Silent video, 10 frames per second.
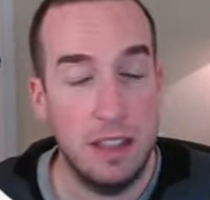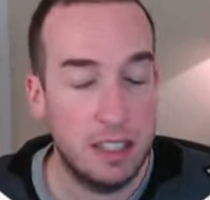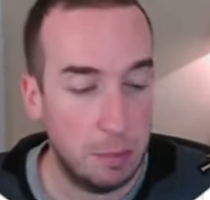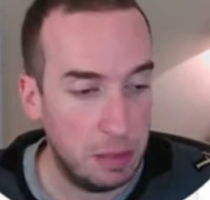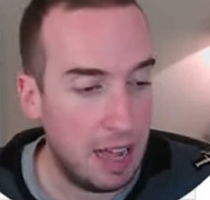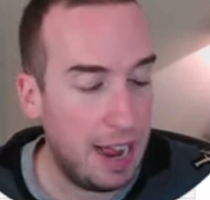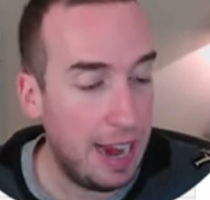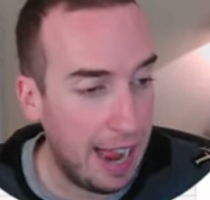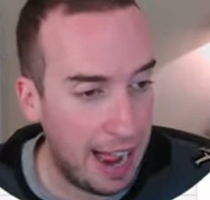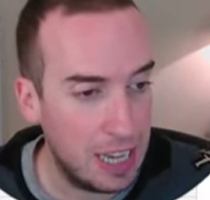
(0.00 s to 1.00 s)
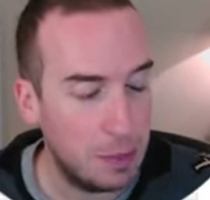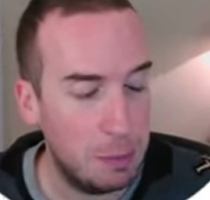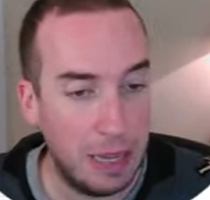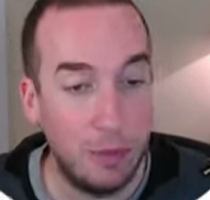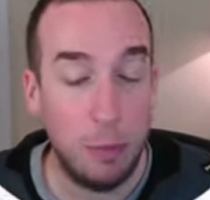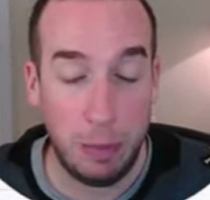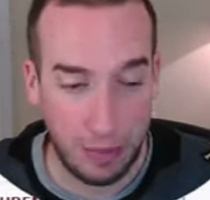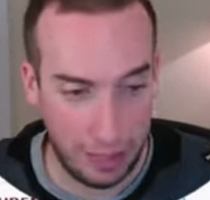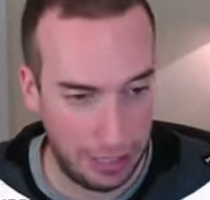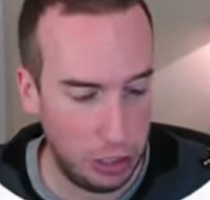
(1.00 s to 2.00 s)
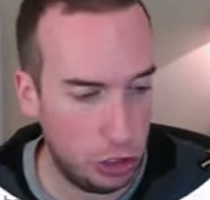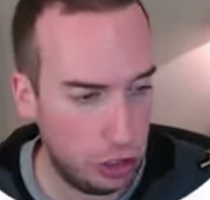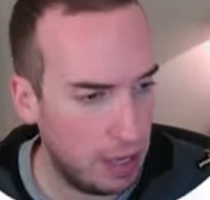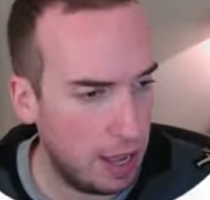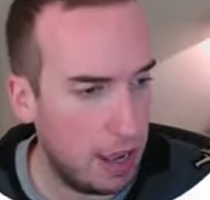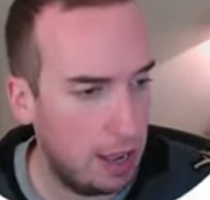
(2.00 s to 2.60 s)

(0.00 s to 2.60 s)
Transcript: The supply has been replenished.